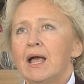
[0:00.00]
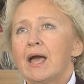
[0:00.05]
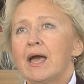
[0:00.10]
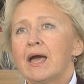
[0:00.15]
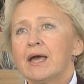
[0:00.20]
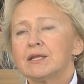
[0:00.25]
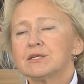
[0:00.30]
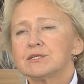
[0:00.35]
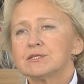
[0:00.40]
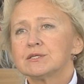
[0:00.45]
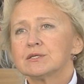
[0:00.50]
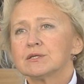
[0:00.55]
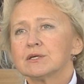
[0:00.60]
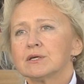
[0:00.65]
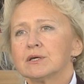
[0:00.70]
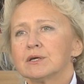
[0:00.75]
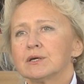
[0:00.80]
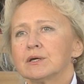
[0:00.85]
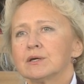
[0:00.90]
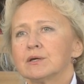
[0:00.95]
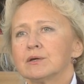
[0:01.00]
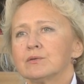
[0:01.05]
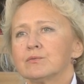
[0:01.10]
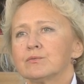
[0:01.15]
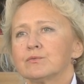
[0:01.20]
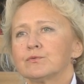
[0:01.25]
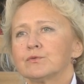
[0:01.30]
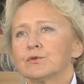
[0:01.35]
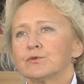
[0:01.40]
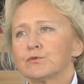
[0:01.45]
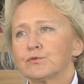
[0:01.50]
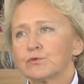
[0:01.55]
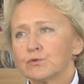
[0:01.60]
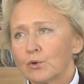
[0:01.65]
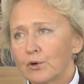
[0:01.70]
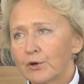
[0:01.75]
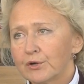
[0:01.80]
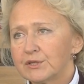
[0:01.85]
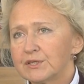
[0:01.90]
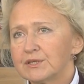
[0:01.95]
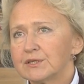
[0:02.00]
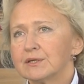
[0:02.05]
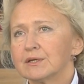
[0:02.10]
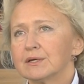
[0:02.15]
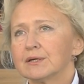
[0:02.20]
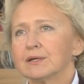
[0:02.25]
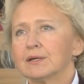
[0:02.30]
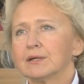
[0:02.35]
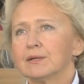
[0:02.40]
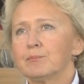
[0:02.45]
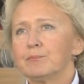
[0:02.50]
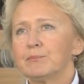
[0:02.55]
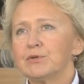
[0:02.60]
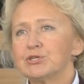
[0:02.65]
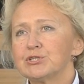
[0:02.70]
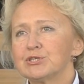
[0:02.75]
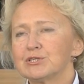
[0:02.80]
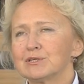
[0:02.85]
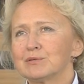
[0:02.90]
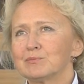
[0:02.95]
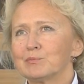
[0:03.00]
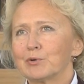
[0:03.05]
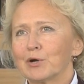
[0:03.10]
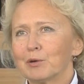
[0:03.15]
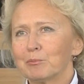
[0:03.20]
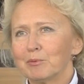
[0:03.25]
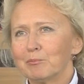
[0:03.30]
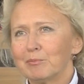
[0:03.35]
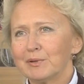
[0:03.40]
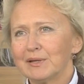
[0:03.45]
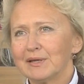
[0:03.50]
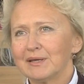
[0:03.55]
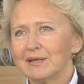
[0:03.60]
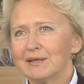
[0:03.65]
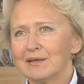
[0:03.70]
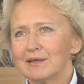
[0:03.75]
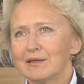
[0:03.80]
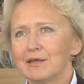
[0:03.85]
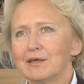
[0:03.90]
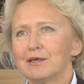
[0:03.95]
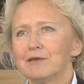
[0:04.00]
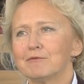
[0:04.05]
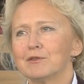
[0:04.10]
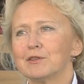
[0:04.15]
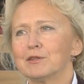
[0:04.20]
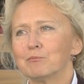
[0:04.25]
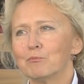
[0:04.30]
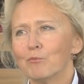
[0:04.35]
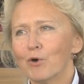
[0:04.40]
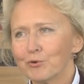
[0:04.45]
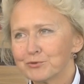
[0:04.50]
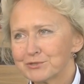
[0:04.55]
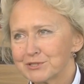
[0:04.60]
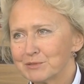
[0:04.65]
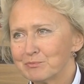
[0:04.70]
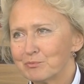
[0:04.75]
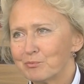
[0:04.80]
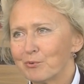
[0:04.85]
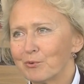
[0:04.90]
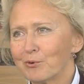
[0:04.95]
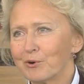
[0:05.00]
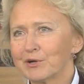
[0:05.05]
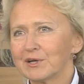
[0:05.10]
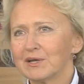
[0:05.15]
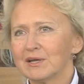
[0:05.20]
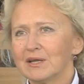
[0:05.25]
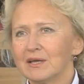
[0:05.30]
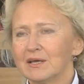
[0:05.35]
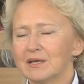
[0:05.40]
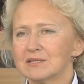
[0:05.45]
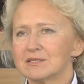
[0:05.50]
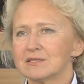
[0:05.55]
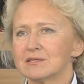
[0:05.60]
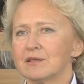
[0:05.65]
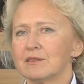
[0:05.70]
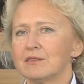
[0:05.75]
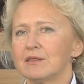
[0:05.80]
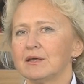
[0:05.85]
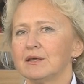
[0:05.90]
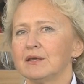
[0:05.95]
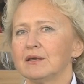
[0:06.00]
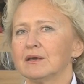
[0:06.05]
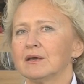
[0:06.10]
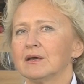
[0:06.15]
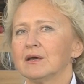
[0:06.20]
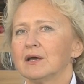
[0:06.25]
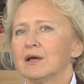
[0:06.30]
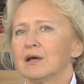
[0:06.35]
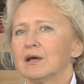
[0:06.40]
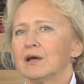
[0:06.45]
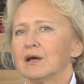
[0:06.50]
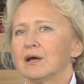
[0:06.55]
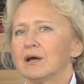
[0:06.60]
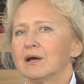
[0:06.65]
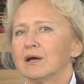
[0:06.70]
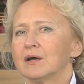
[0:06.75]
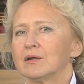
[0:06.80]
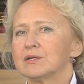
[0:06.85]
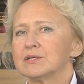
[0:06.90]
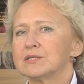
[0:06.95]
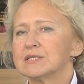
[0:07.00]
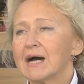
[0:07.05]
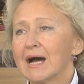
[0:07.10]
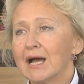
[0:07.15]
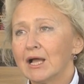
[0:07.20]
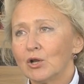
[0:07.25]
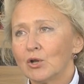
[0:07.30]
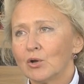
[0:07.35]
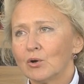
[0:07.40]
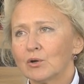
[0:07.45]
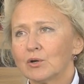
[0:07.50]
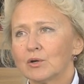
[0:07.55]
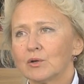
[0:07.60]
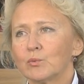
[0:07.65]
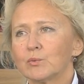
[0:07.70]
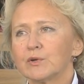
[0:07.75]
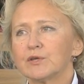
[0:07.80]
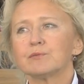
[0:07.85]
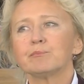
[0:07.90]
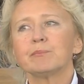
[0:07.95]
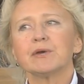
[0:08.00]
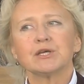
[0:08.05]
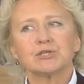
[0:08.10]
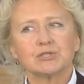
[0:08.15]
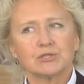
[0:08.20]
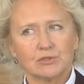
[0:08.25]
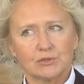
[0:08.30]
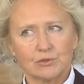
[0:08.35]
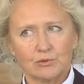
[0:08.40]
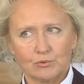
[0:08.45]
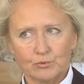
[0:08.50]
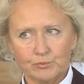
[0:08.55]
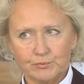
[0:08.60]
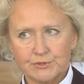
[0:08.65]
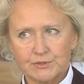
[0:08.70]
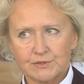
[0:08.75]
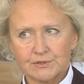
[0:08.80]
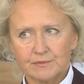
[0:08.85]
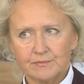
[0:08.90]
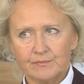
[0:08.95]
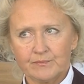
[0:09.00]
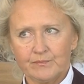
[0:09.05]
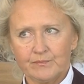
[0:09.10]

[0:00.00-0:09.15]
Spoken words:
And the third mission, probably even the most important, is the dialogue with patient groups.